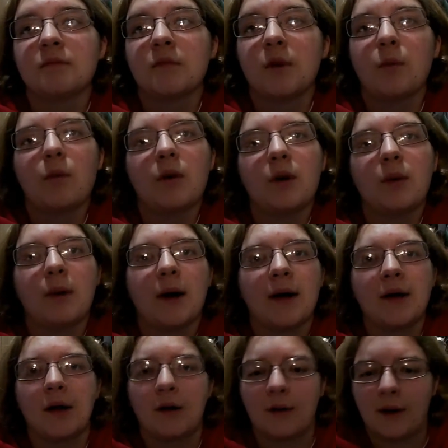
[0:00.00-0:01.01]
what do I
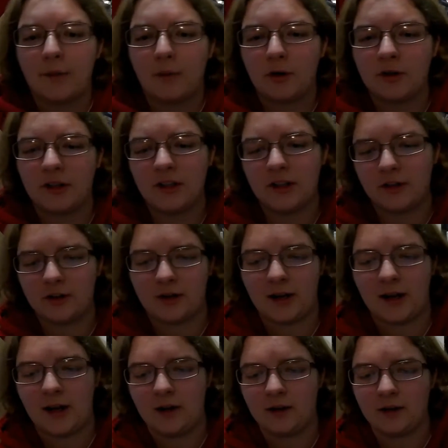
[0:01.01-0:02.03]
know? I'm only the
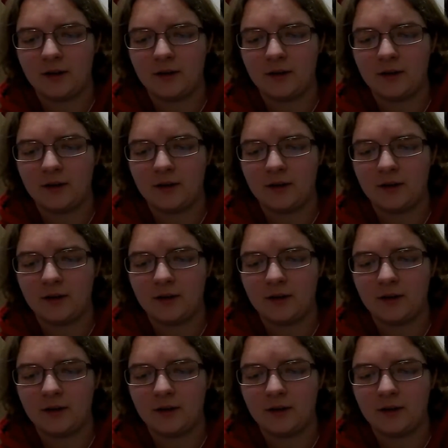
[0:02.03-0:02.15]
creator.